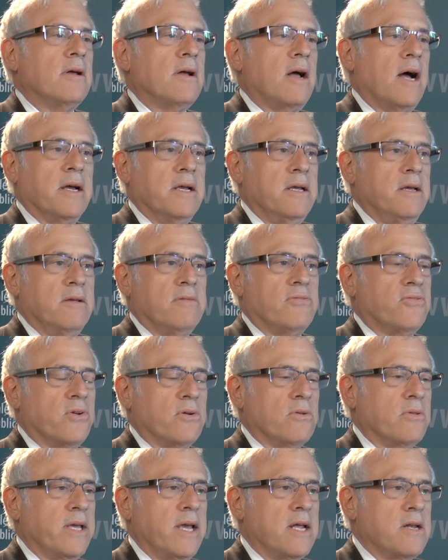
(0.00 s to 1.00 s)
I
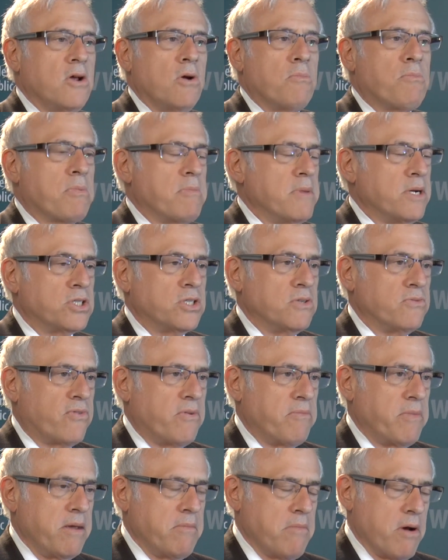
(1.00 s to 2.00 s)
certainly had no permission
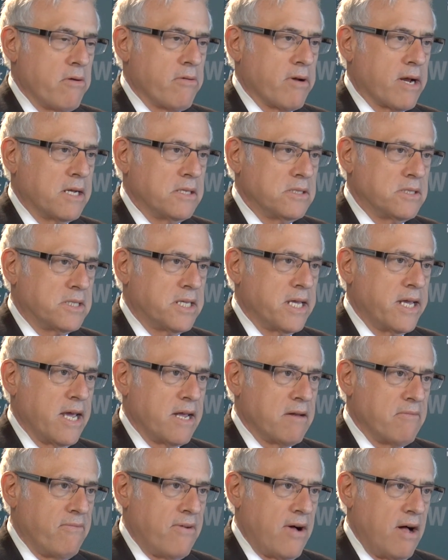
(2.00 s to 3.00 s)
from the Americans to
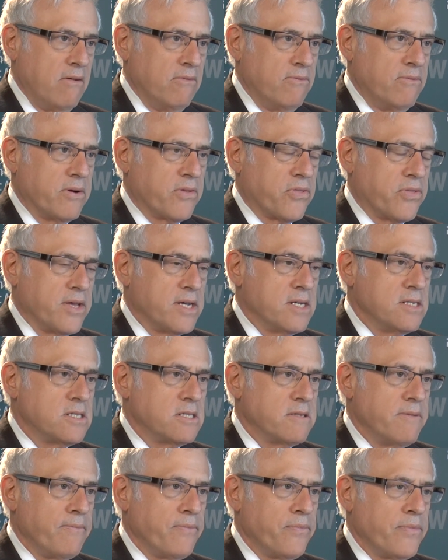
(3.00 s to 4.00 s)
get involved with
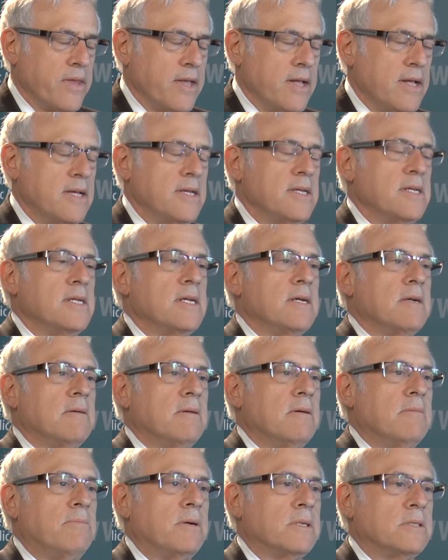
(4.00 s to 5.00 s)
this.
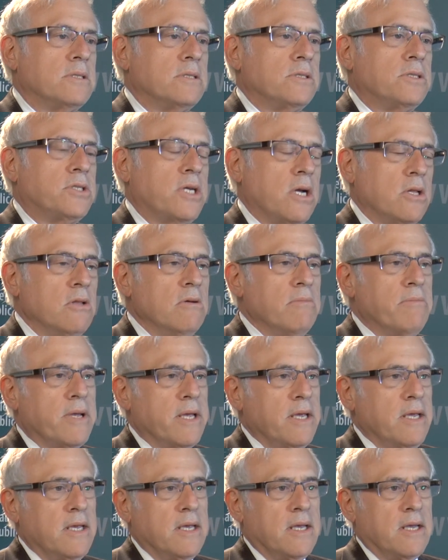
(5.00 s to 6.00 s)
But
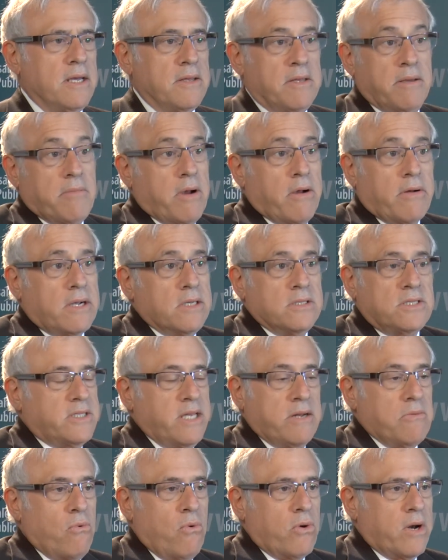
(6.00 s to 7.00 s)
Chalabi, and the Americans didn't